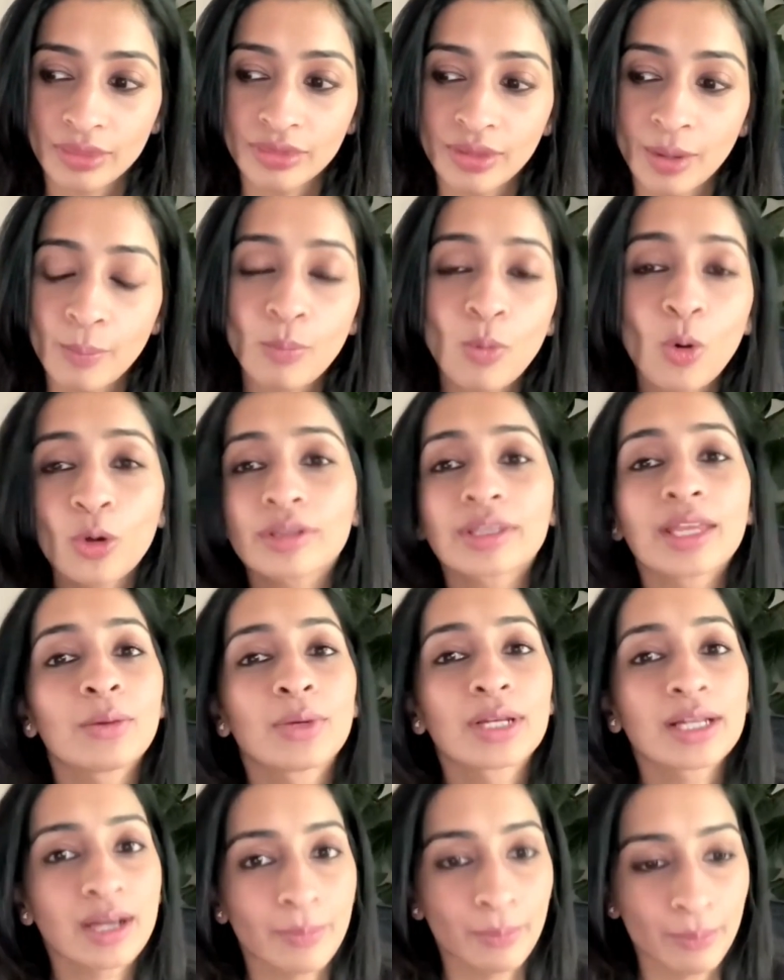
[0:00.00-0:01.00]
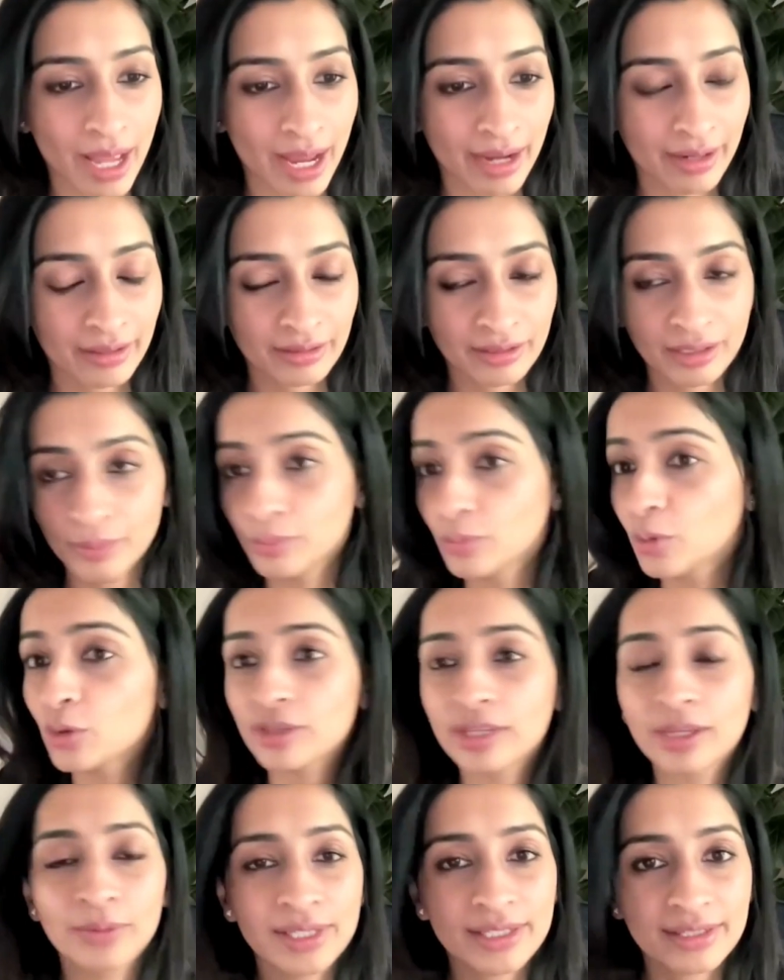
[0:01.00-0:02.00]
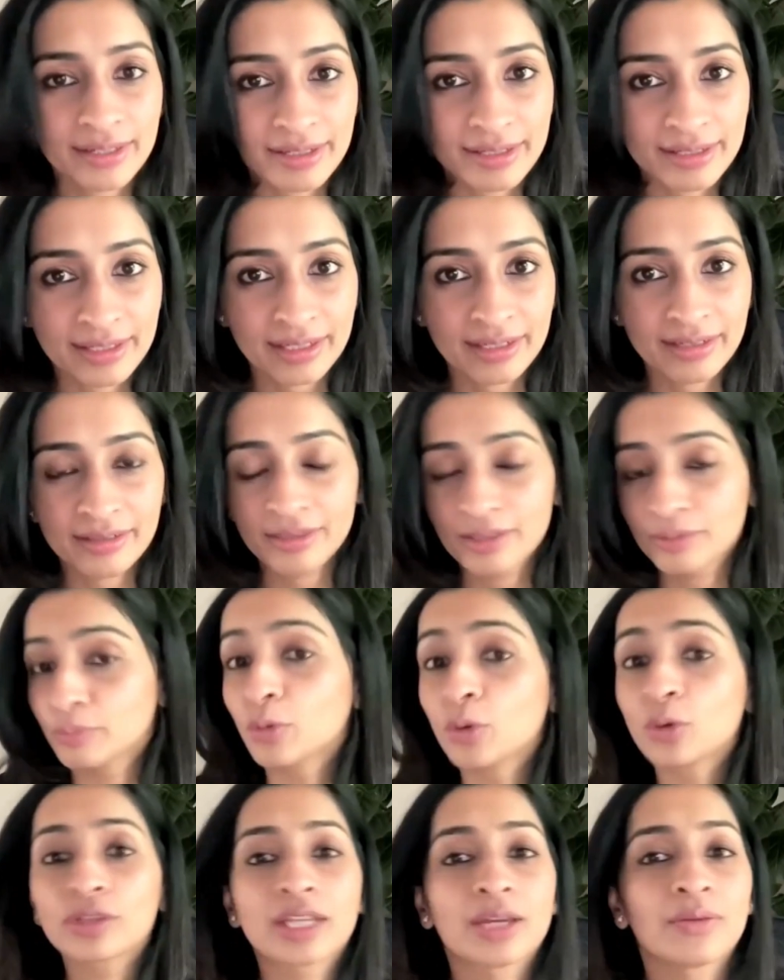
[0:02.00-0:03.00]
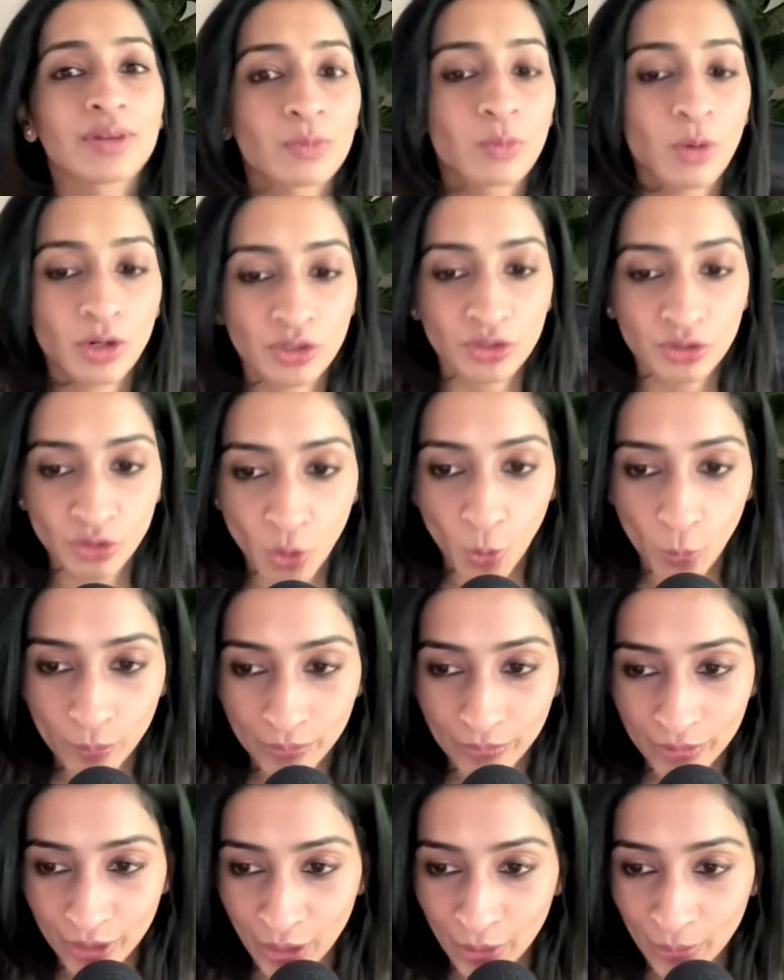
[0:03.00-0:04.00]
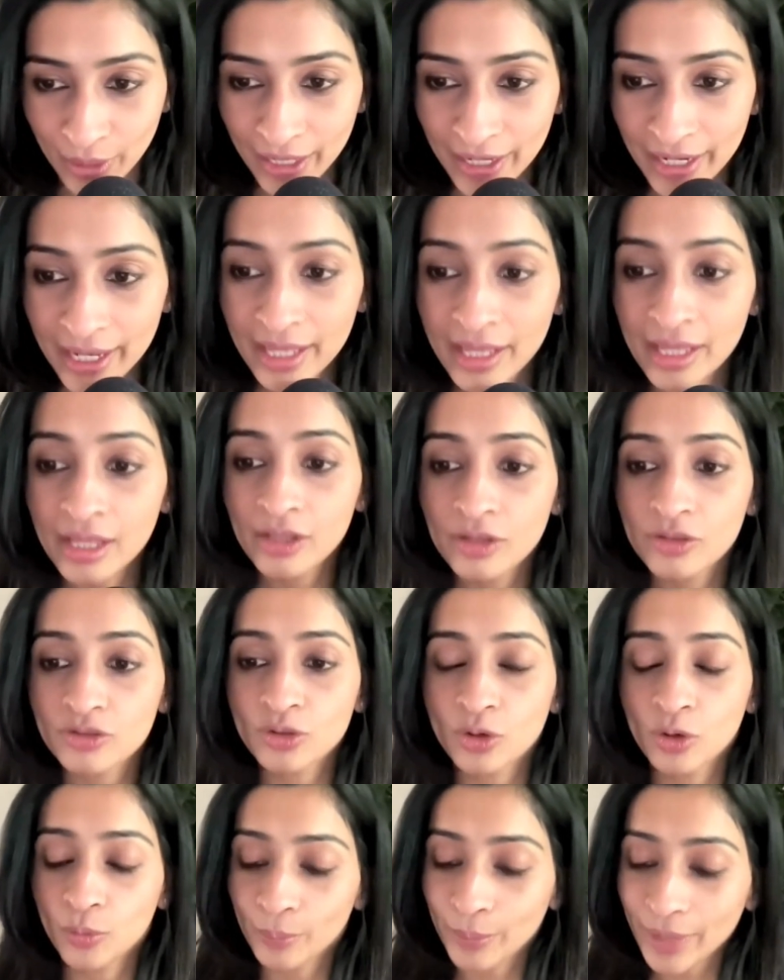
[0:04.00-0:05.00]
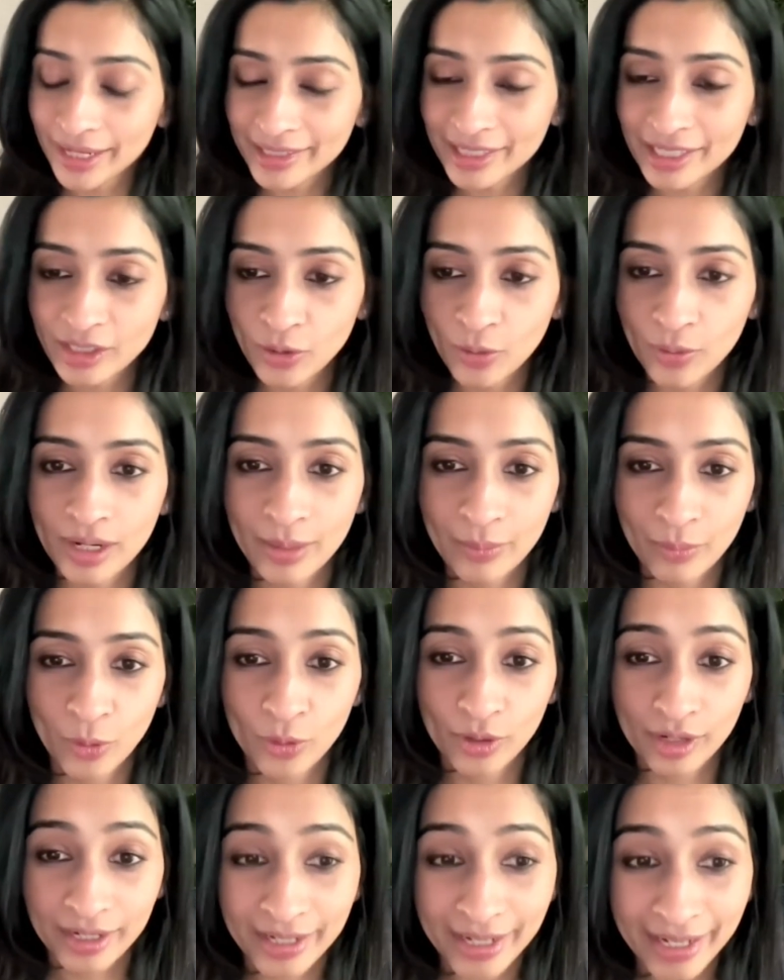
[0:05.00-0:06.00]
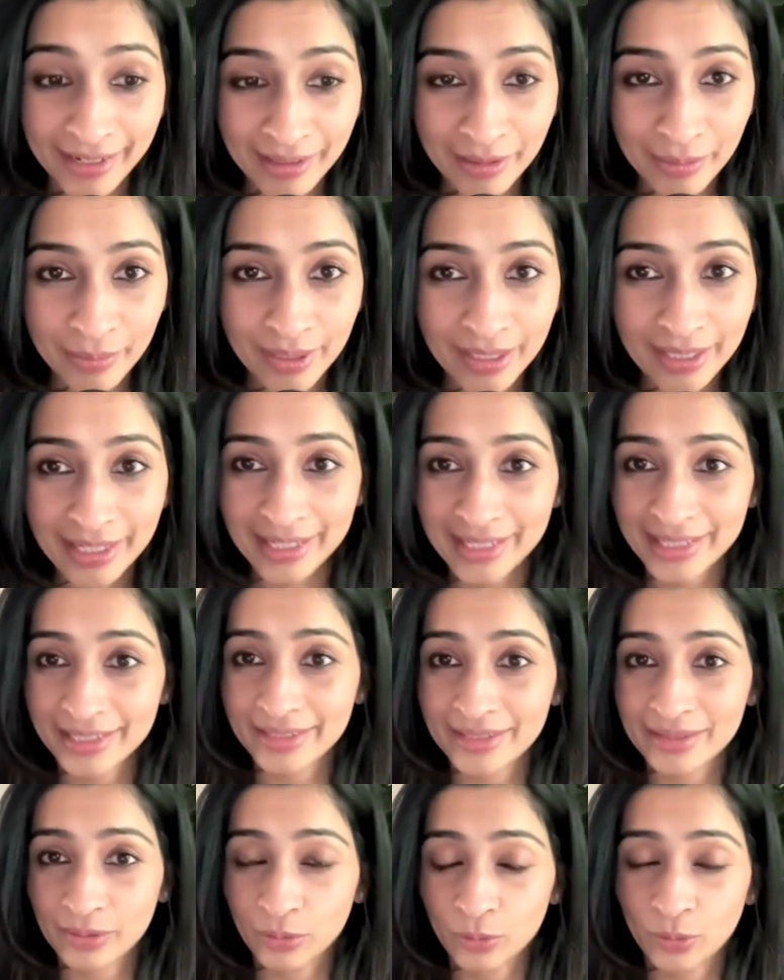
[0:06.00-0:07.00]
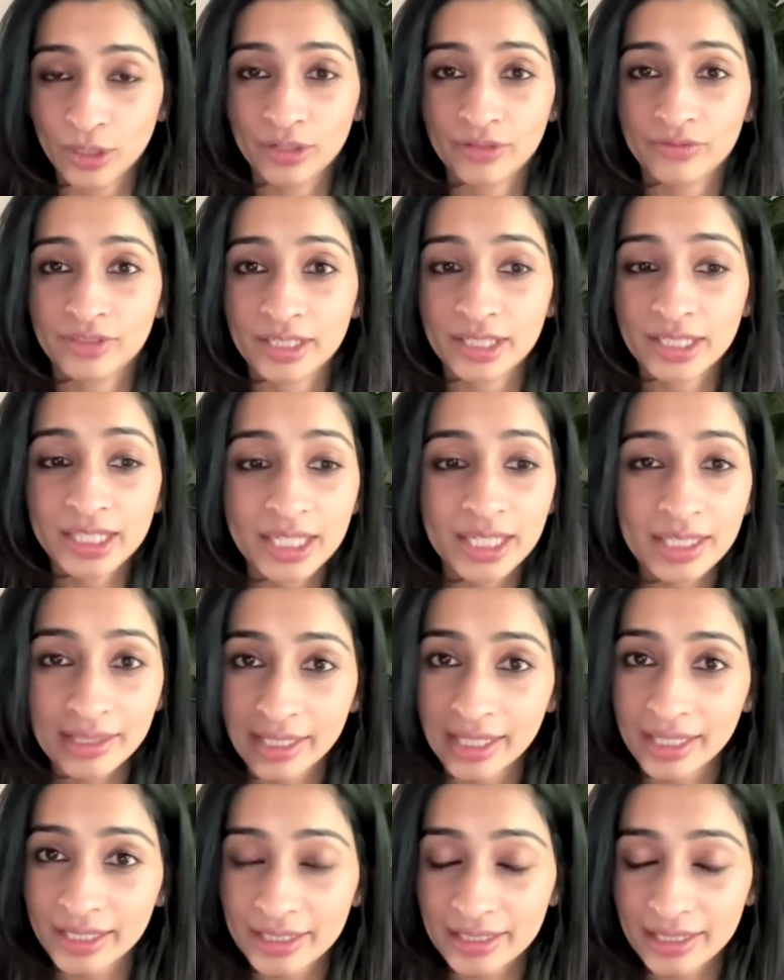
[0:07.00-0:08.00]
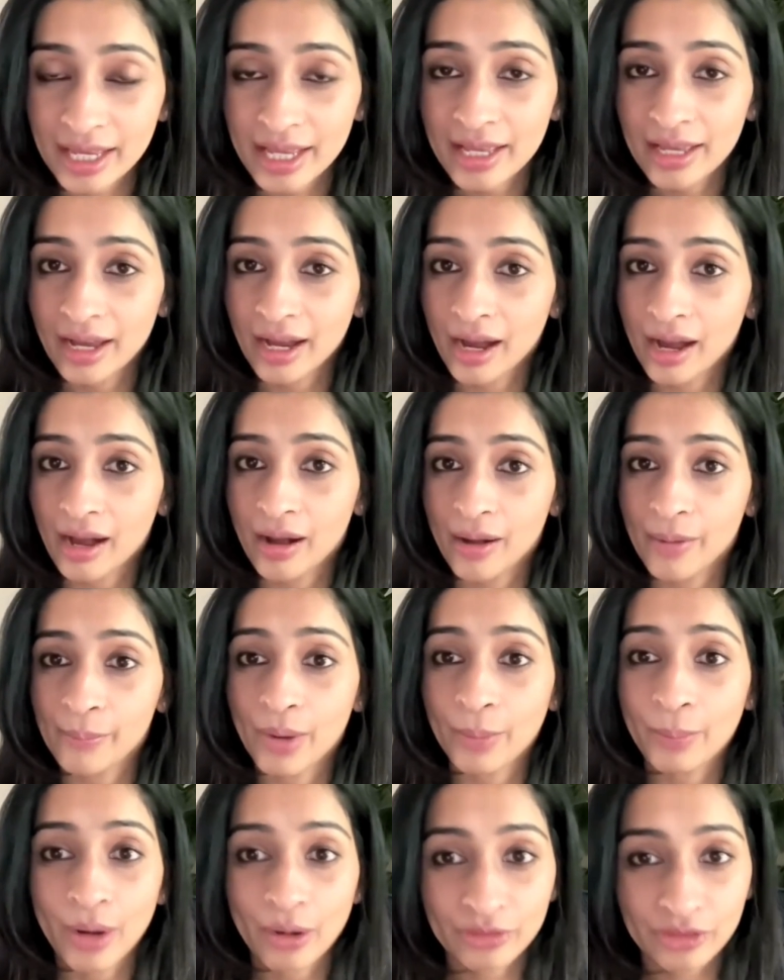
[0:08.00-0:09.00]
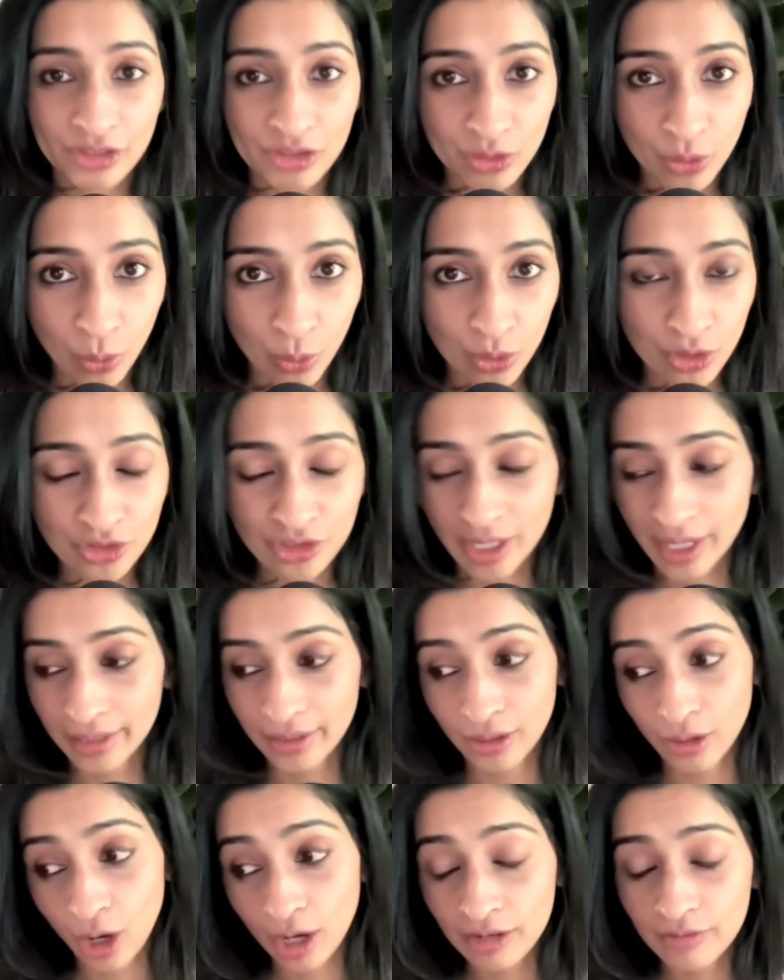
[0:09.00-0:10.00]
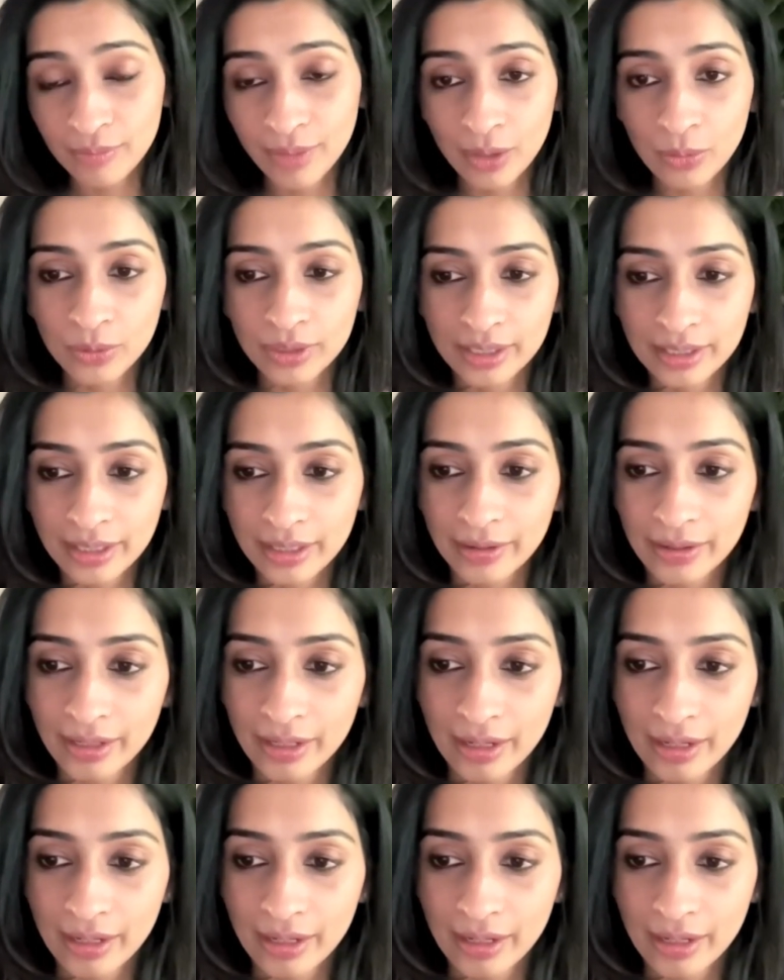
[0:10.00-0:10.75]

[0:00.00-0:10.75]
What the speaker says: the more they will come back, the more they will succeed, the more they will want to know. Okay. So making yoga more relatable is one of the key things about this course and a lot of my work